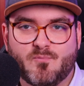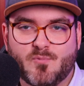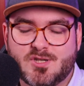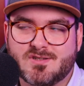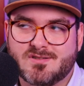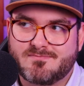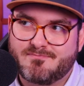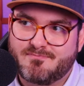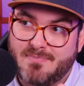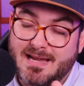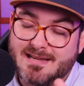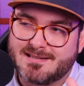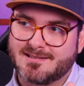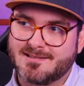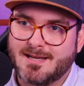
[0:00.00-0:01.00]
which is
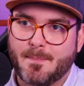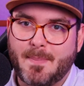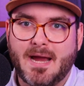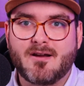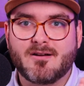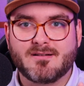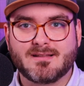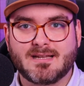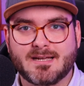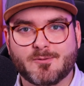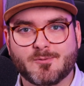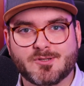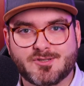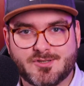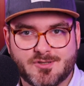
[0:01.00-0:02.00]
basically a parent
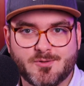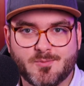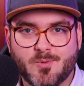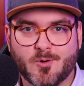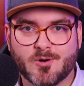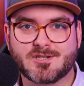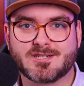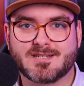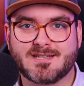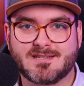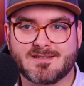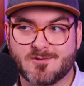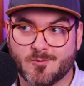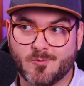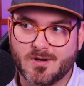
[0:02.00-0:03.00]
language to
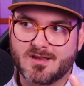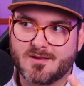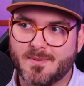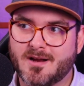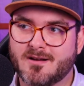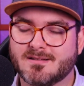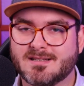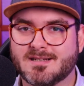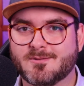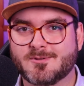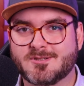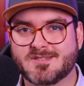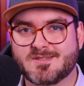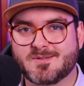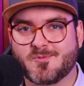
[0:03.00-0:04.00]
Portuguese, or one of the parent
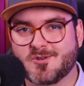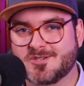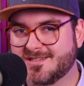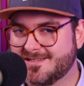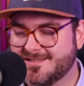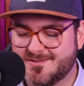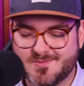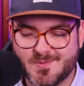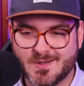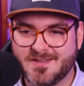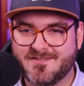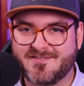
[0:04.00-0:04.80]
languages to Portuguese. It's really